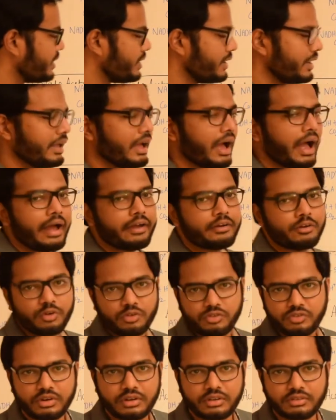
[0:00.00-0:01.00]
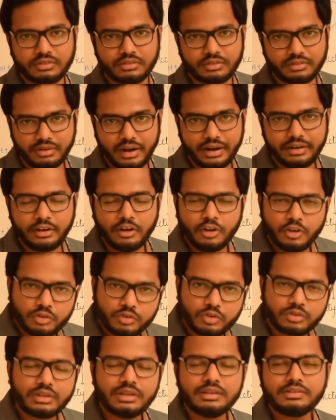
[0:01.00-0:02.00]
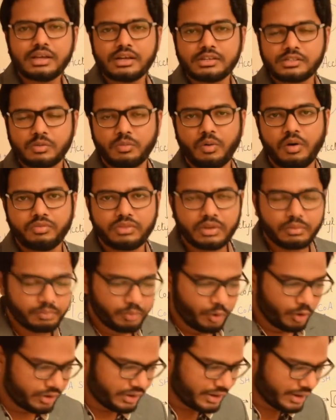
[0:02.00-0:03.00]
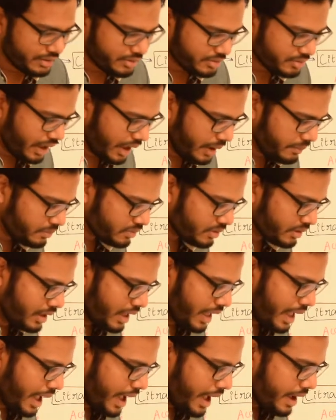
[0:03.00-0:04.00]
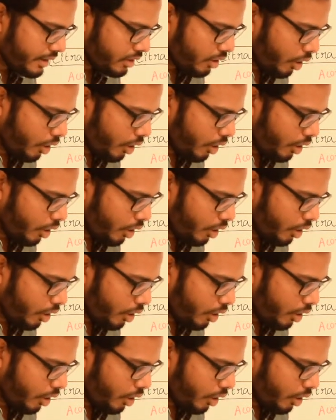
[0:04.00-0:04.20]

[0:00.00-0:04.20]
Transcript: dehydrogenases, right? So these are some of the important enzymes and